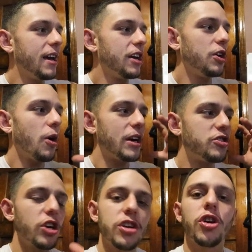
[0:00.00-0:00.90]
You know, I
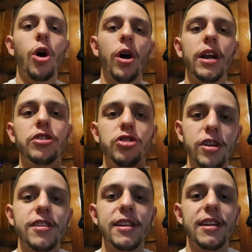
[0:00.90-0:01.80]
just caught it
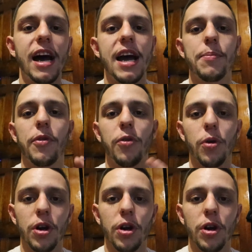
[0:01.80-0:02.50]
just in time before